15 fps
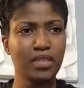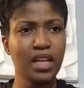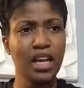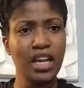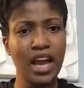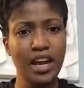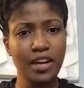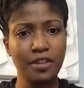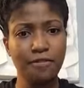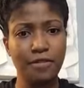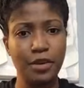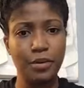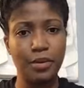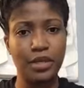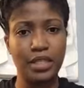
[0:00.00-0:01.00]
a lot of the
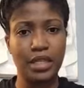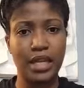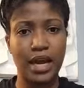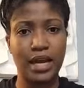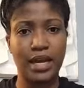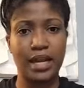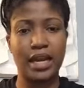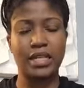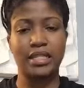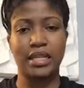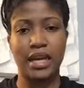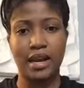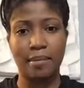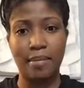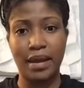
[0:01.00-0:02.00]
viewers, a lot of the guests, a lot
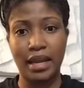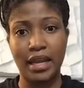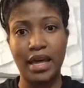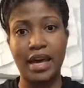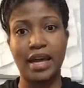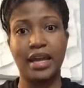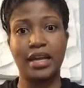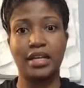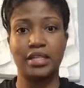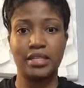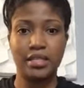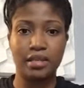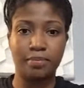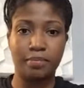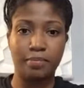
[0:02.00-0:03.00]
of my clients,
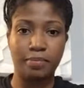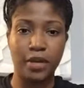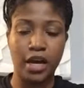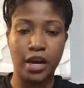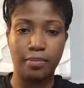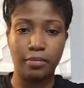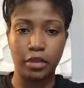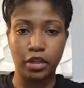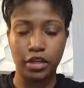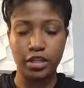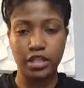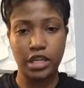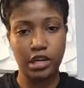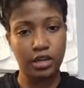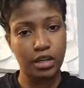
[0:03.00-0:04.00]
some lookers
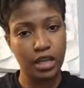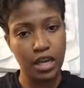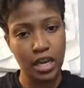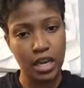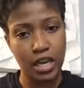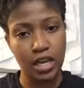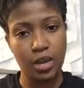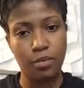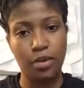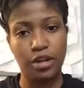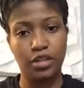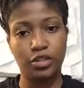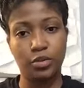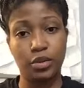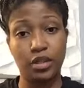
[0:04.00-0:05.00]
that are looking in. They want to
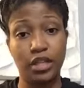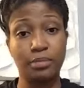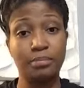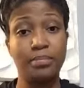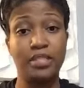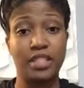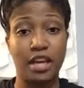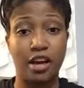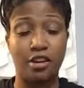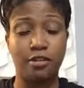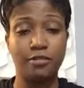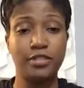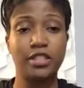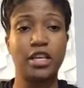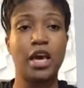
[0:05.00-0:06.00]
do it
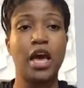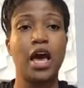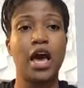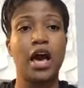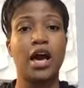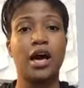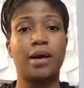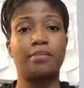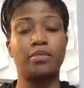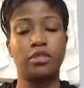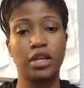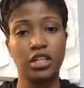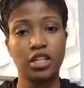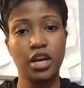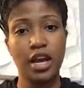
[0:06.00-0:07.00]
themselves. So I
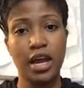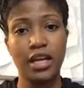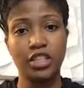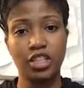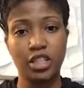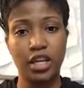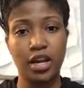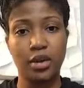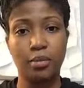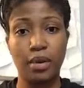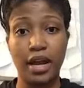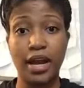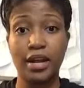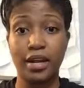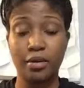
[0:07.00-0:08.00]
thought I'd share
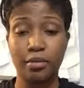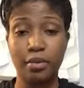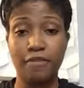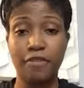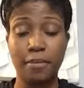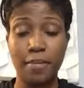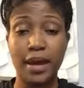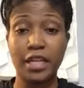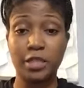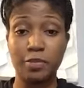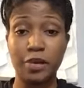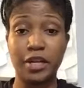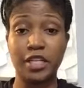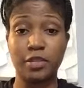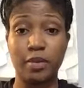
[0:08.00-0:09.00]
from my
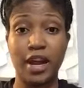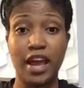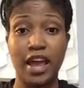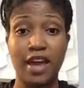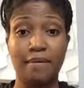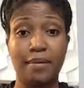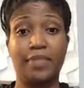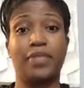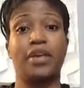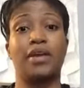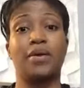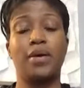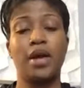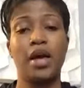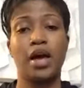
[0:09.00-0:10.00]
experience, what I had with you.
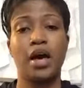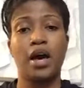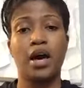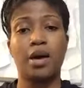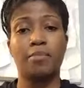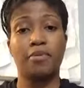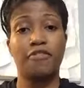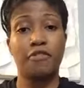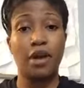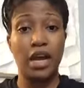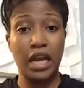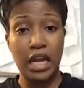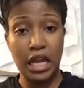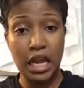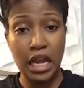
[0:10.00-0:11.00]
Before I
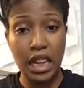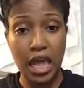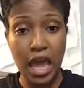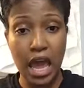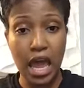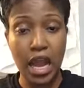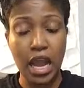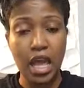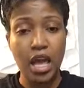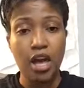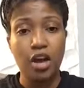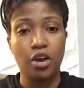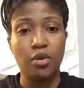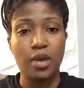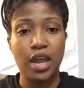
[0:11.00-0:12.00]
get into that,
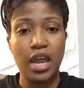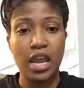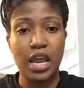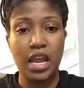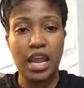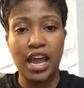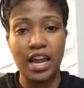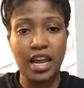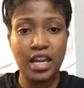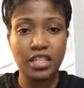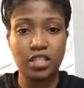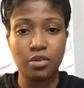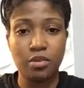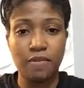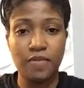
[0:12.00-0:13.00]
go ahead and like us
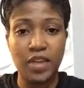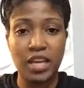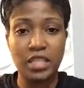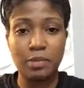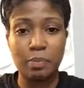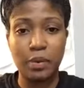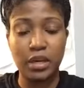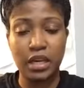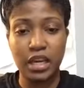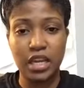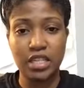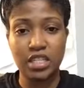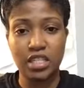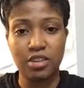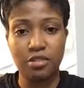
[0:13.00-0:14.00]
on Facebook,
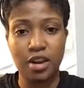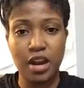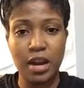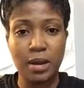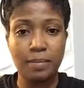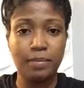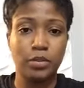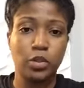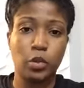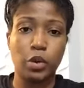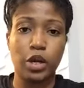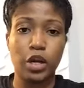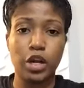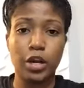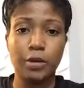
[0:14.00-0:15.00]
Instagram,
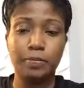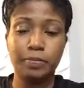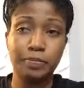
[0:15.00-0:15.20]
Twitter,